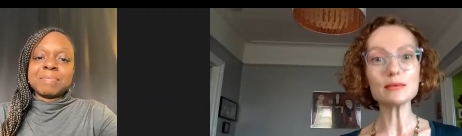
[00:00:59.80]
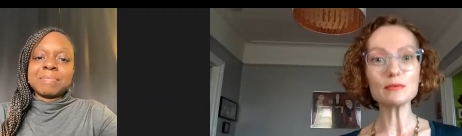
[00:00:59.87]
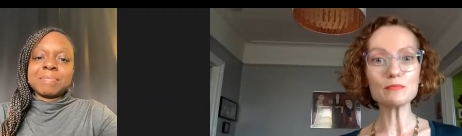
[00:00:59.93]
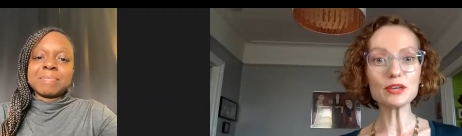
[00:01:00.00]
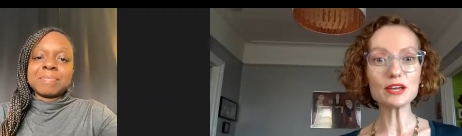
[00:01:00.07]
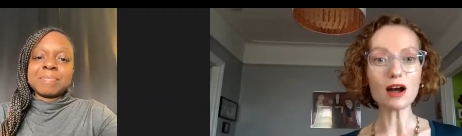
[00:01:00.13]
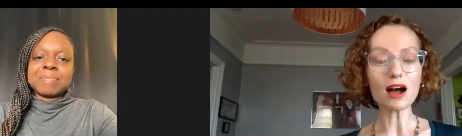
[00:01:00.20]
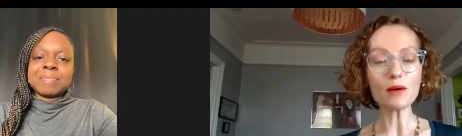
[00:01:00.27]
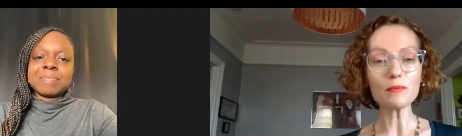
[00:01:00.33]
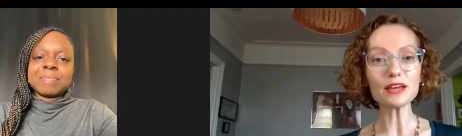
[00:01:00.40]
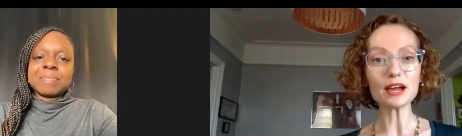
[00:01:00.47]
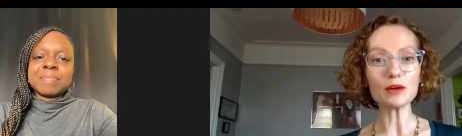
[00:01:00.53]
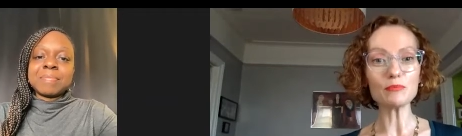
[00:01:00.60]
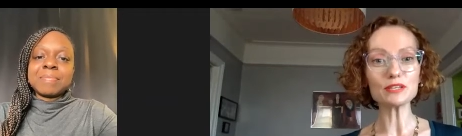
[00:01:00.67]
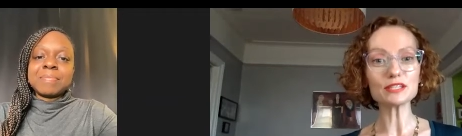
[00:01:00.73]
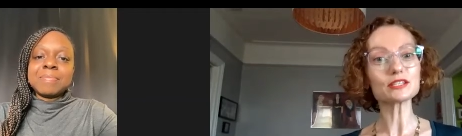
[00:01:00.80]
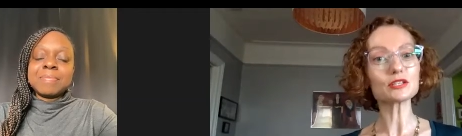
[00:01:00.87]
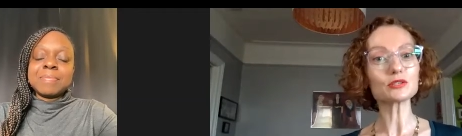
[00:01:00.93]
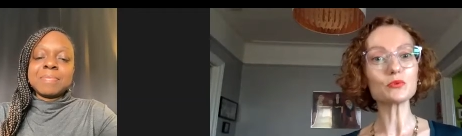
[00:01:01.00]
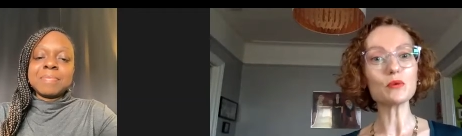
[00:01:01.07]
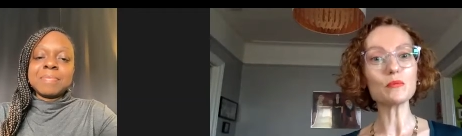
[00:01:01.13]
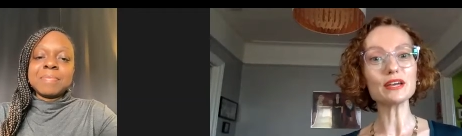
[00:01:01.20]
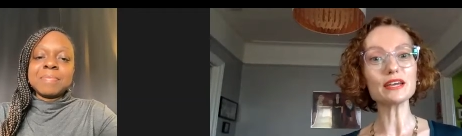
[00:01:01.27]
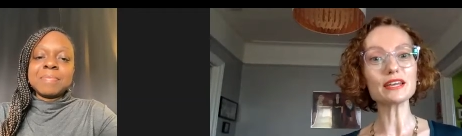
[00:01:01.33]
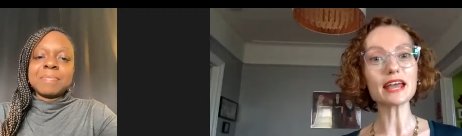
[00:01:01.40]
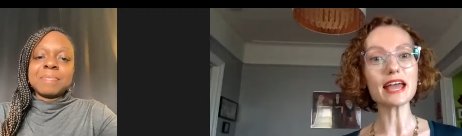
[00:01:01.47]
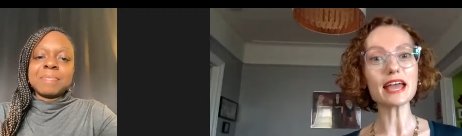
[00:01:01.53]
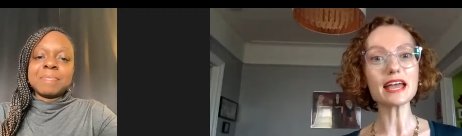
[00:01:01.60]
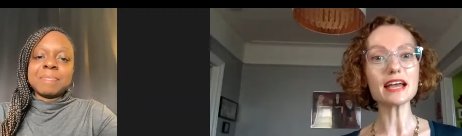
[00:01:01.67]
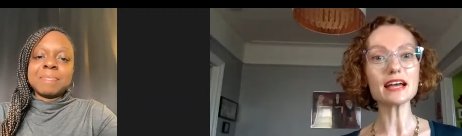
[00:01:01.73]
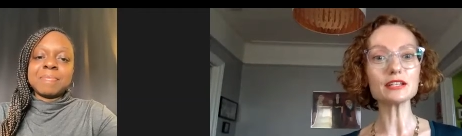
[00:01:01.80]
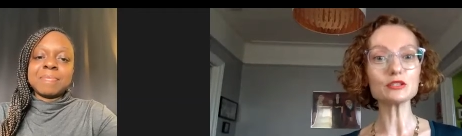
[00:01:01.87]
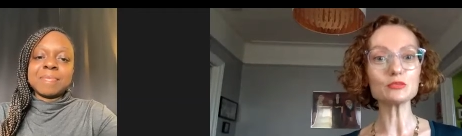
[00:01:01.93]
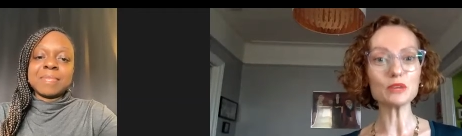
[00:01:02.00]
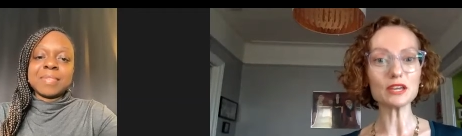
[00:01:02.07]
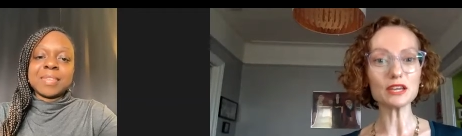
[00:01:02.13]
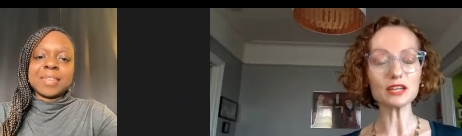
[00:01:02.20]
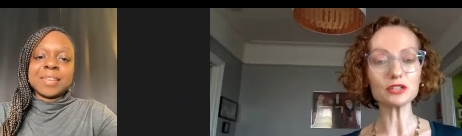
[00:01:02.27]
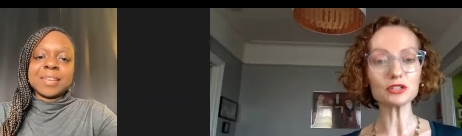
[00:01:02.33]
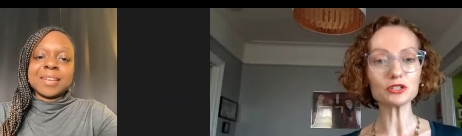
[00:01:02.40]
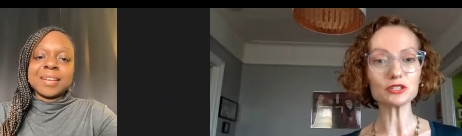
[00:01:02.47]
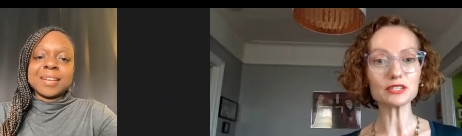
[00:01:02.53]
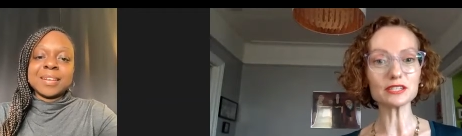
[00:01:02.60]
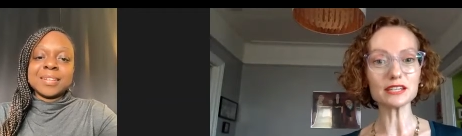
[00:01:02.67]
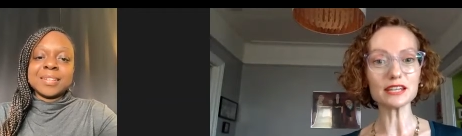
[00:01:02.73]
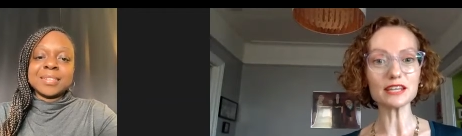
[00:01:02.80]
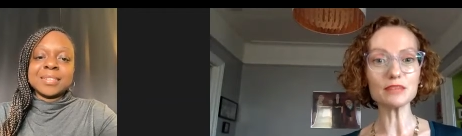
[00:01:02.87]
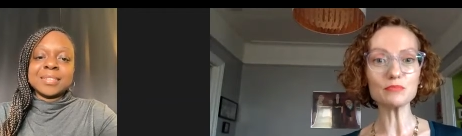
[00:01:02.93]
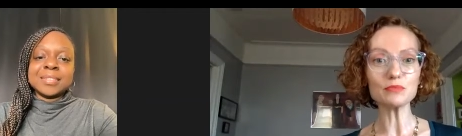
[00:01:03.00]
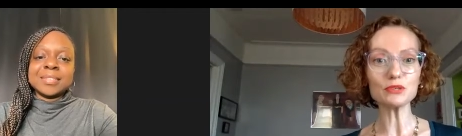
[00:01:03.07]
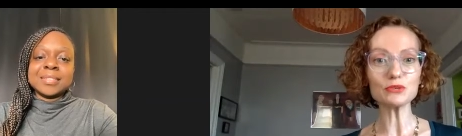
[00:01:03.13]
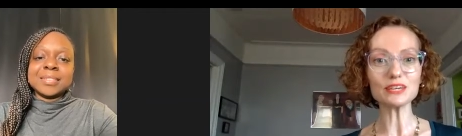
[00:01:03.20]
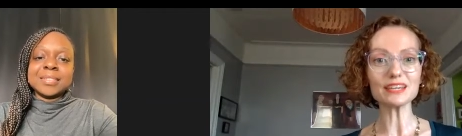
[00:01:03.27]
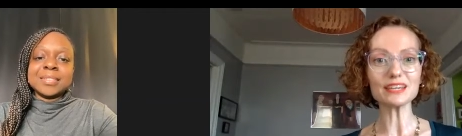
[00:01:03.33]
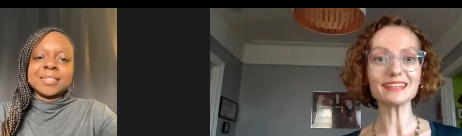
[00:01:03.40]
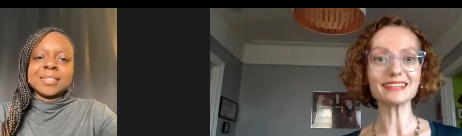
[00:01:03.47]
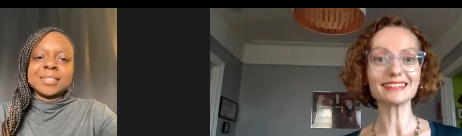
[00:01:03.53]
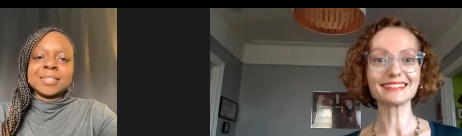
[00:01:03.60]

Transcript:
Speaker 1: becoming a businesswoman and being interested in beauty?